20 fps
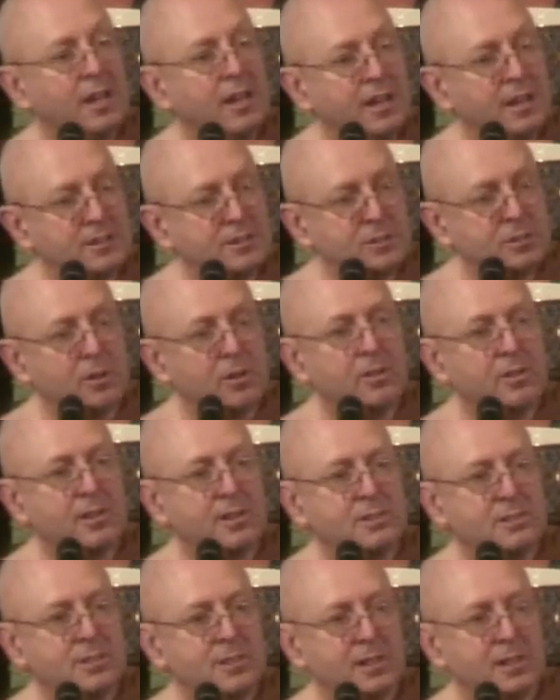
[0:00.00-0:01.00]
it's not
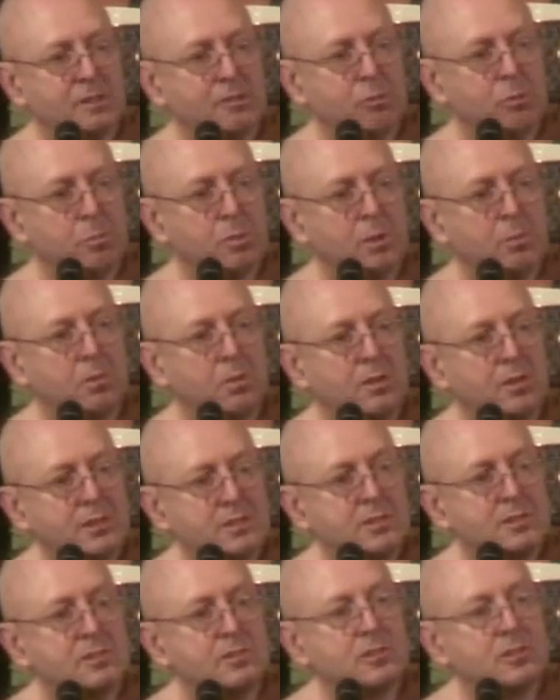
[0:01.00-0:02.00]
these things, remember, this
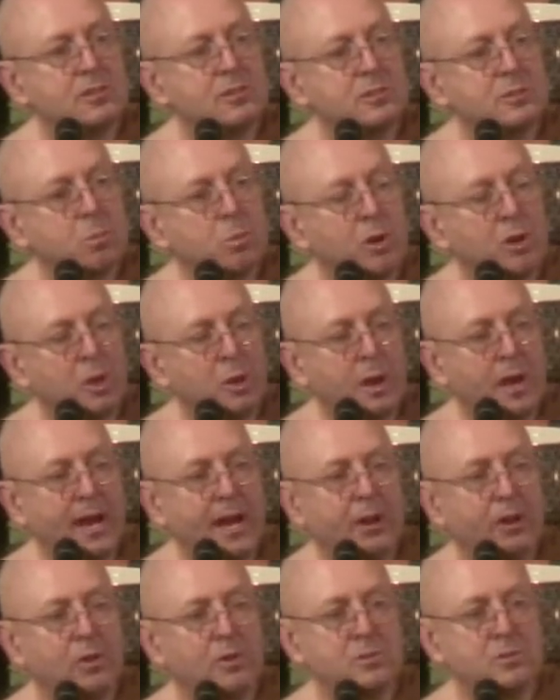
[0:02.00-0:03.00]
is just what you
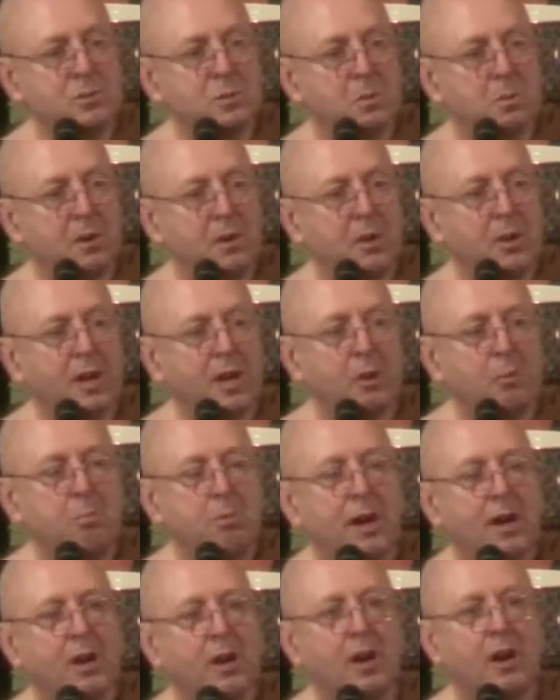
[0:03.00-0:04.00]
add on to when you come
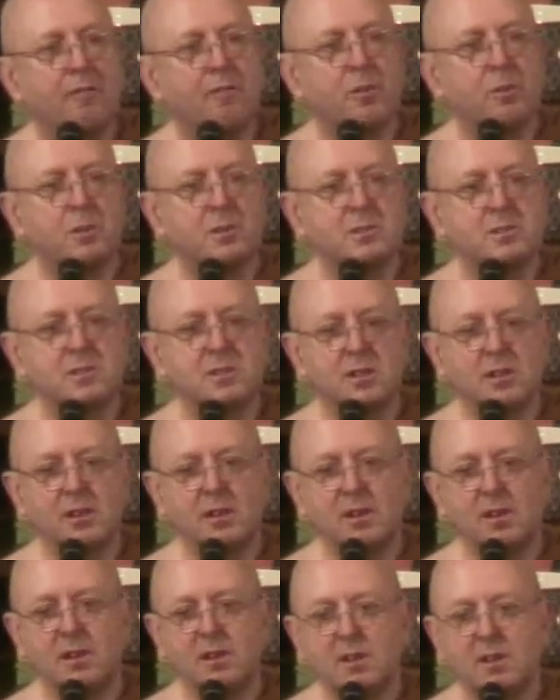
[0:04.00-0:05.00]
back afterwards.
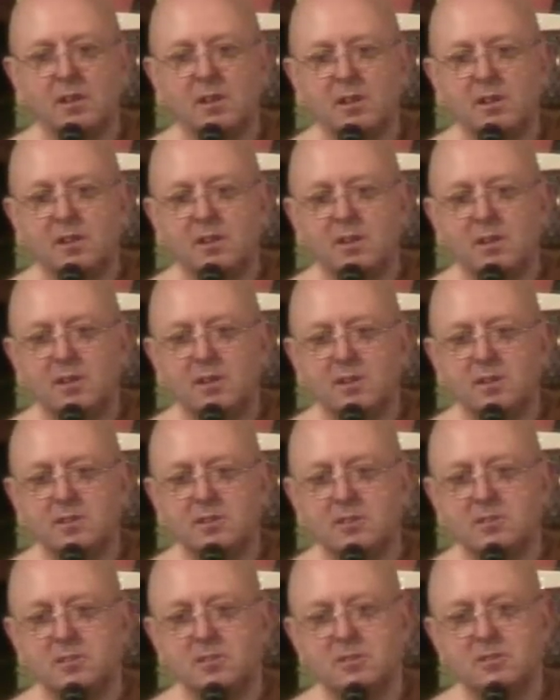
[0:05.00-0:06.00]
This
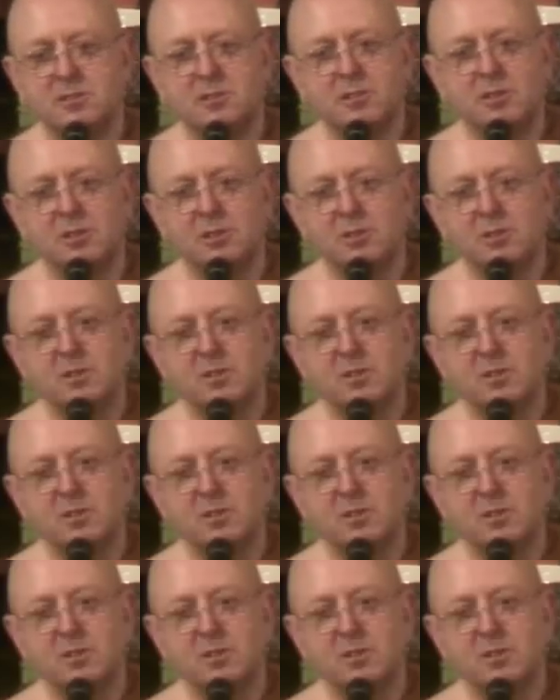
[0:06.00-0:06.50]
is just you.